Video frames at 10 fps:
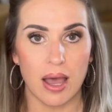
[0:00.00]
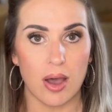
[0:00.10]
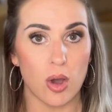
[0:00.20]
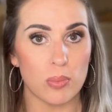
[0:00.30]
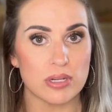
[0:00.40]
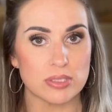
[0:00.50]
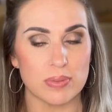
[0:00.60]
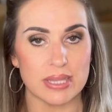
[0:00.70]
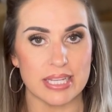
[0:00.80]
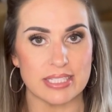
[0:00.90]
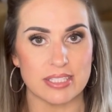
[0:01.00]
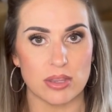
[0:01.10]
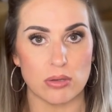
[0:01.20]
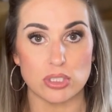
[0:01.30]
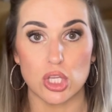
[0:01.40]
Homeworx released
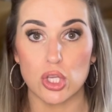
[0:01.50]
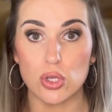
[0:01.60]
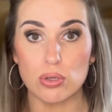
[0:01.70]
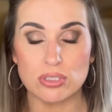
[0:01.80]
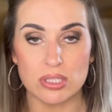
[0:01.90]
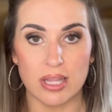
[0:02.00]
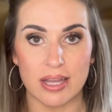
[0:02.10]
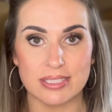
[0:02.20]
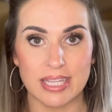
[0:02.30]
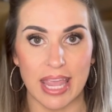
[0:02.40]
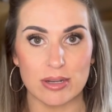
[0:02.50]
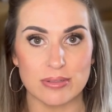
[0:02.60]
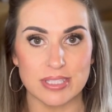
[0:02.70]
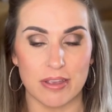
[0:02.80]
those huge Lux candles